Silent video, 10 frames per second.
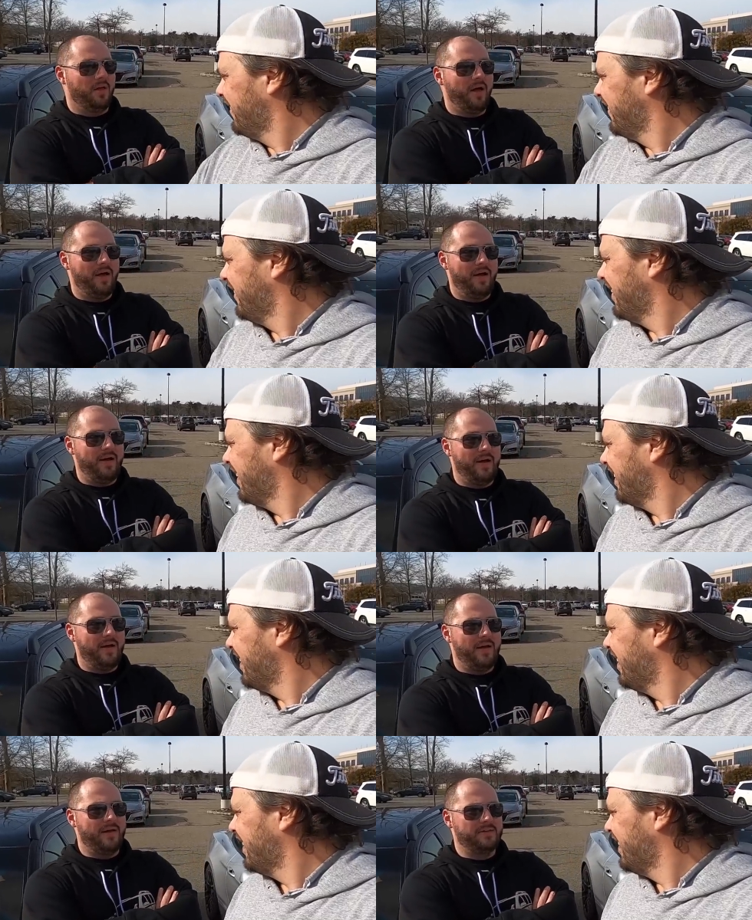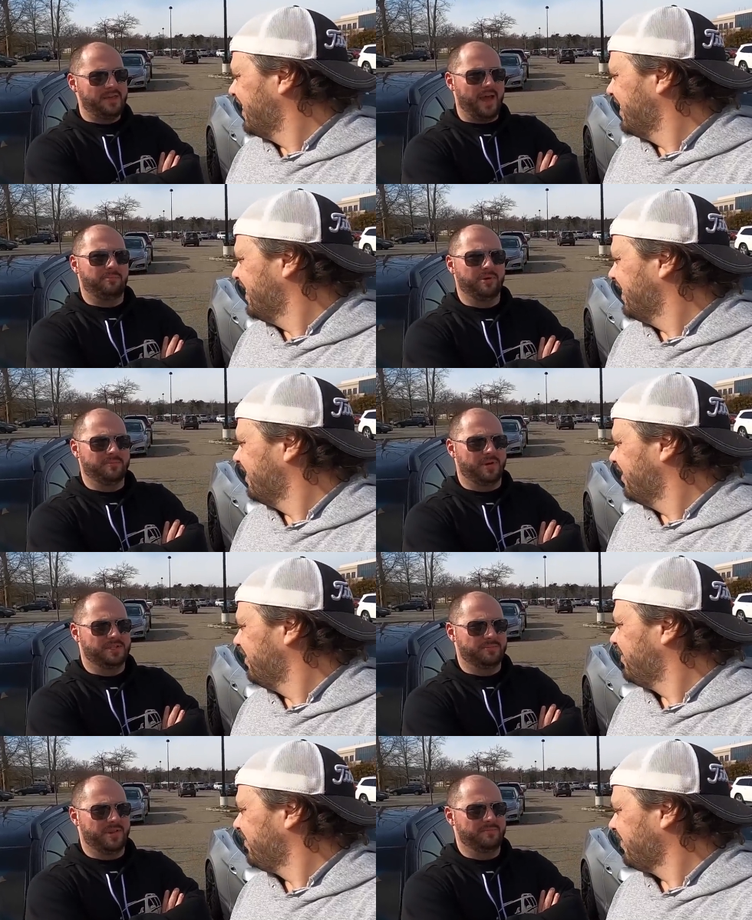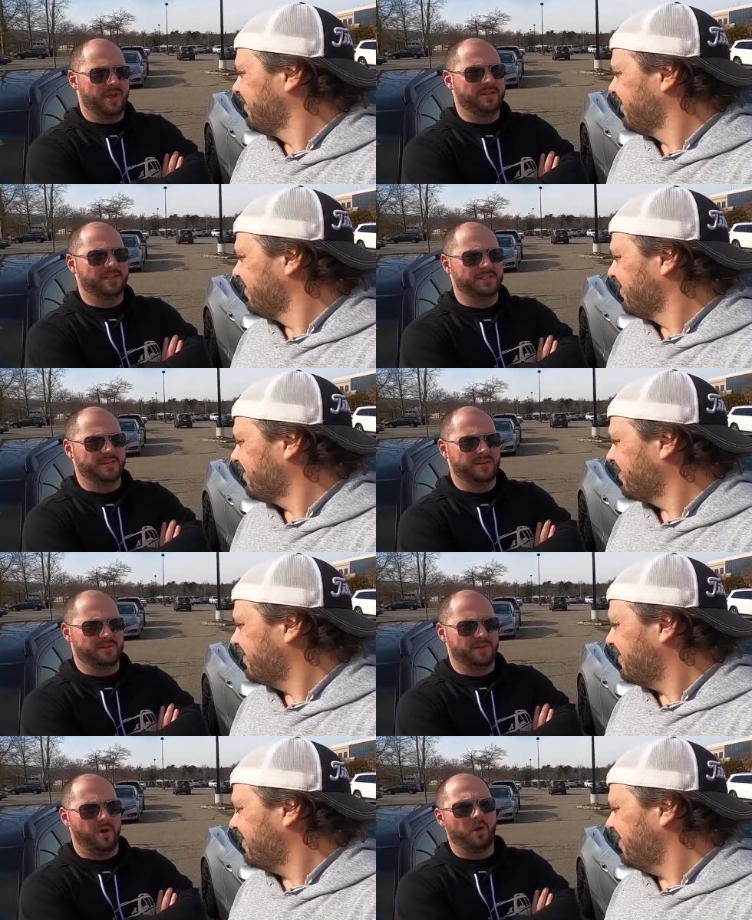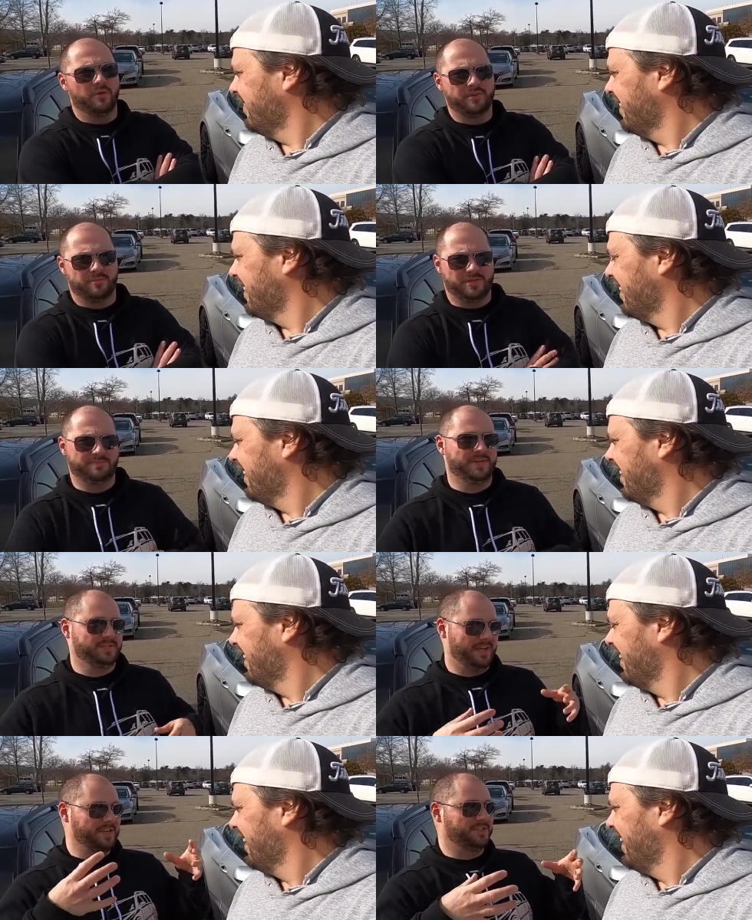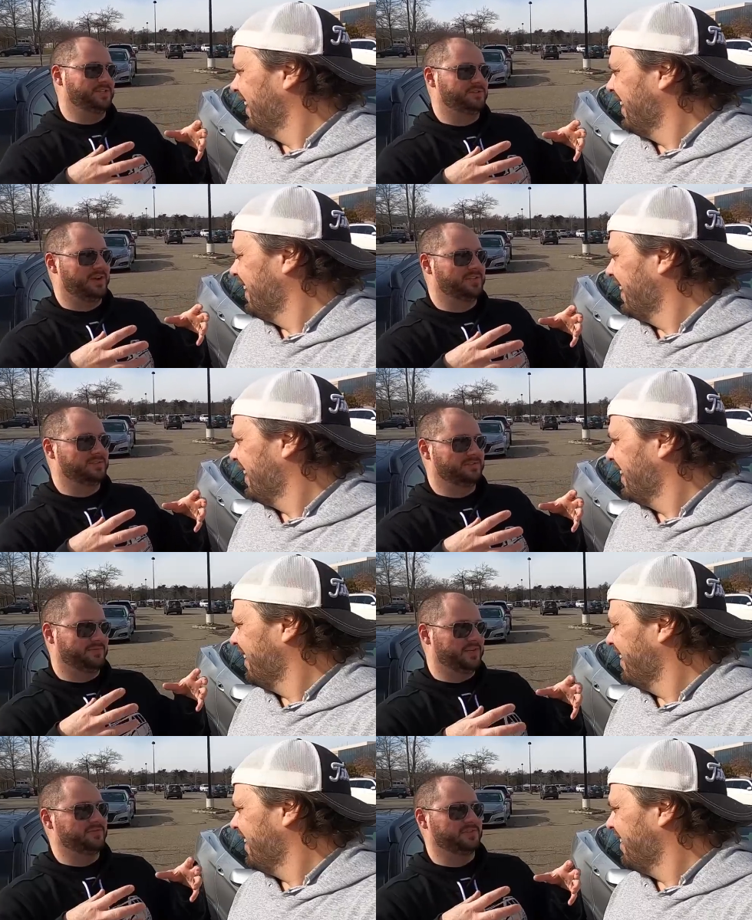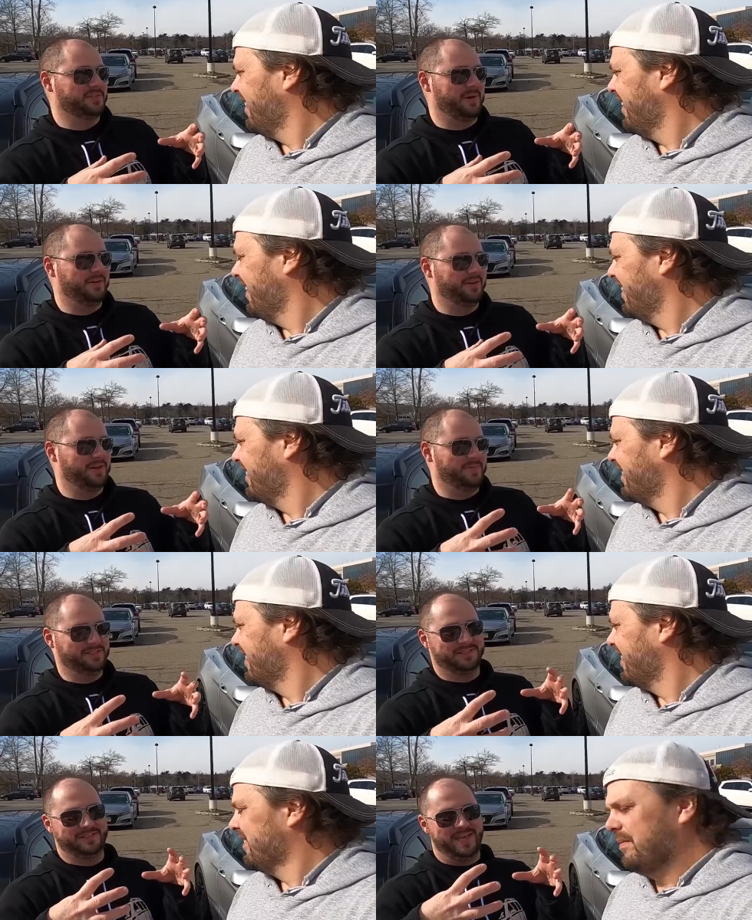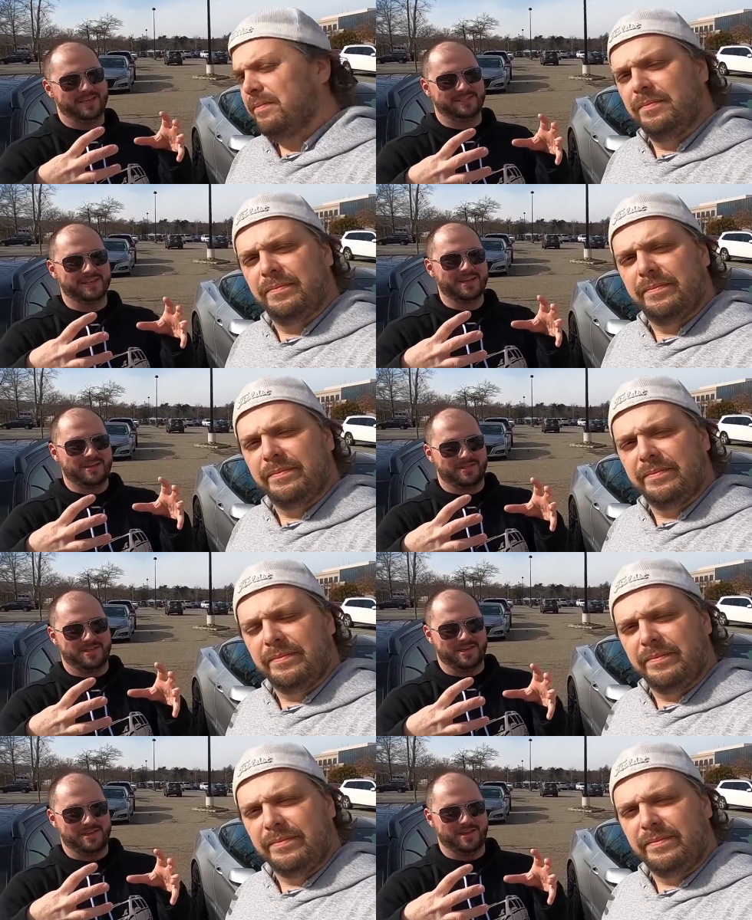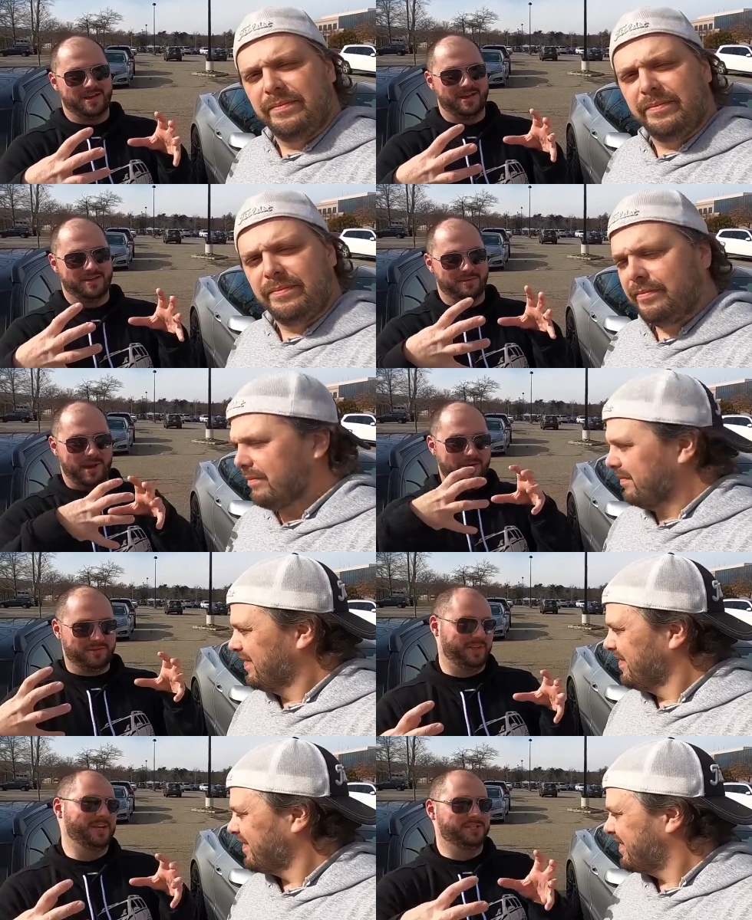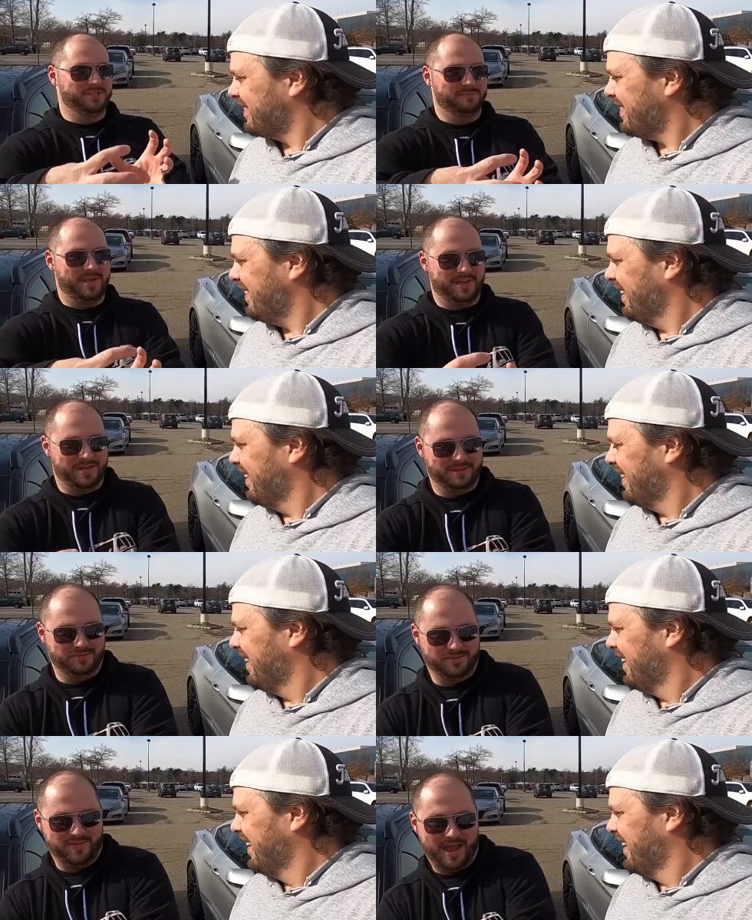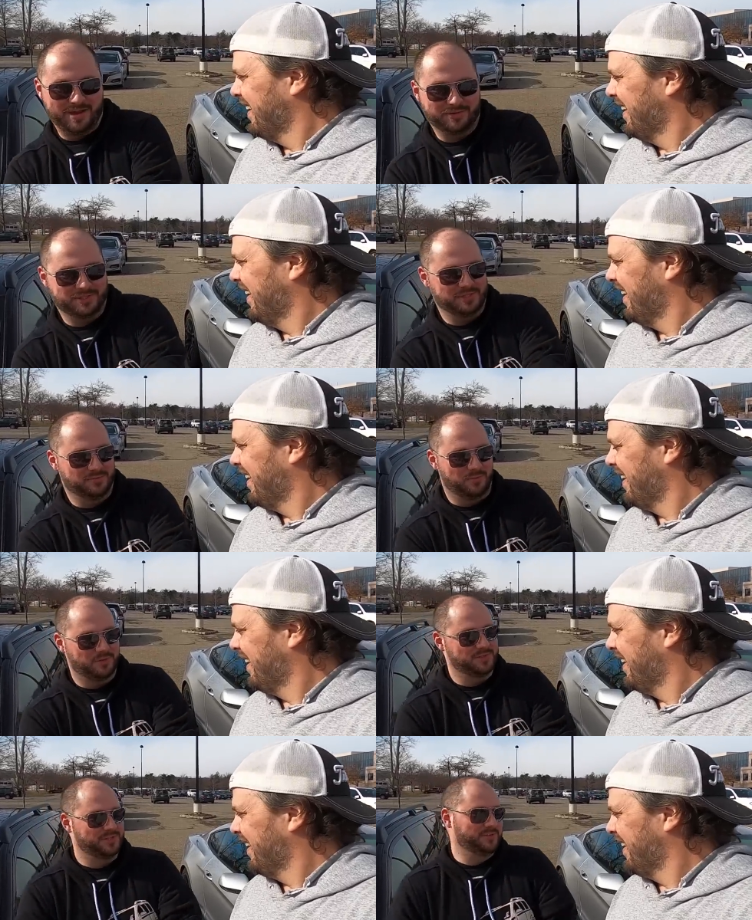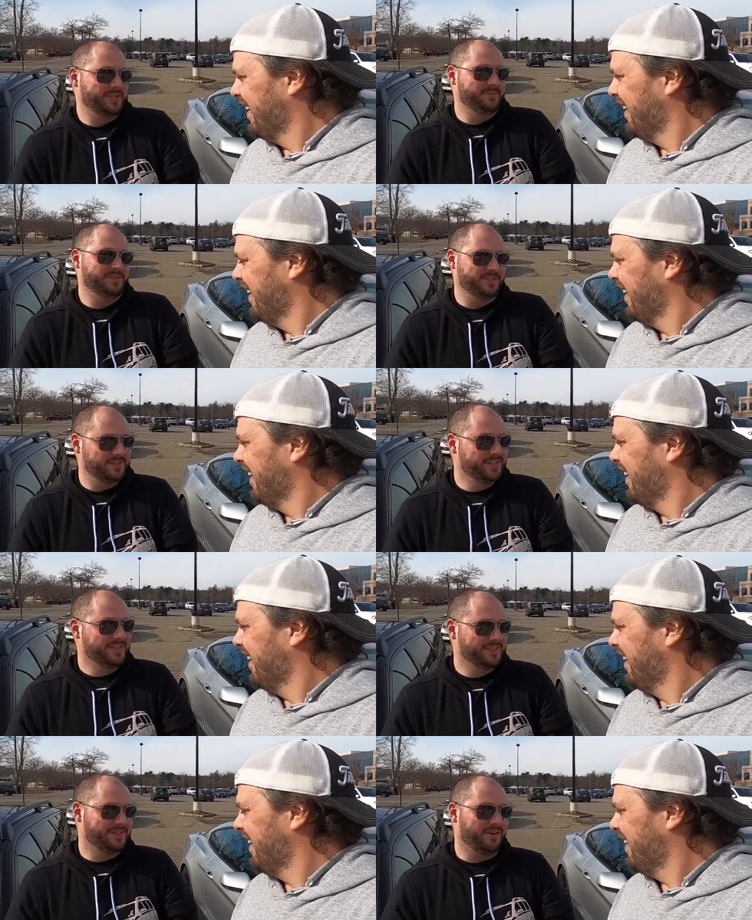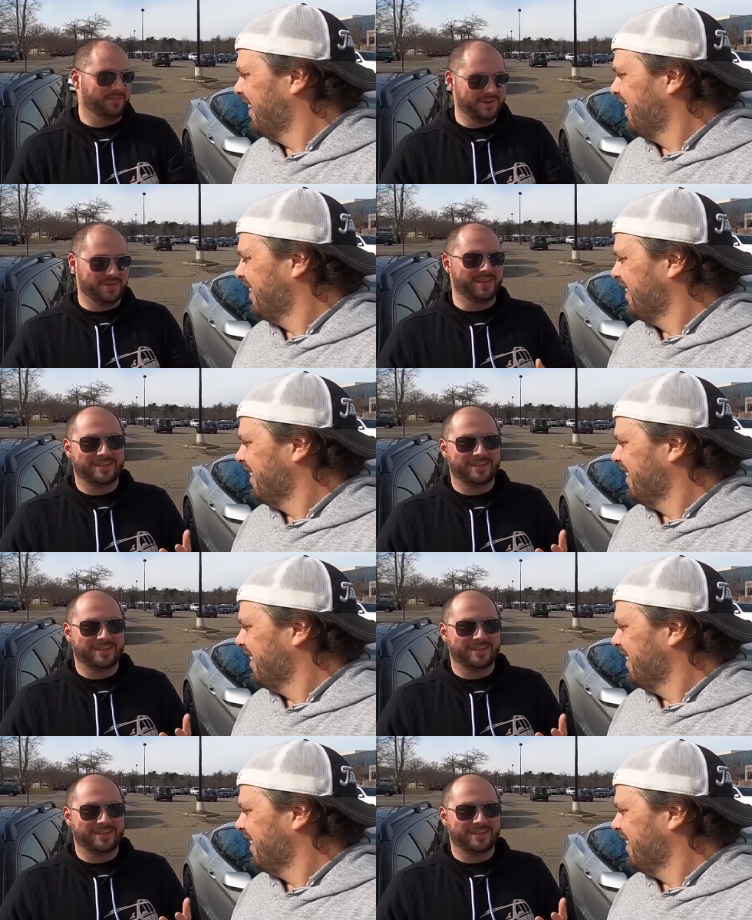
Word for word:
Speaker 1: Uh, yeah, pretty much. I mean, but it does it all over the place because the engine is trans transversely mounted. It basically takes the uh, the power that the engine is making and sort of angles it towards the transmission. So you,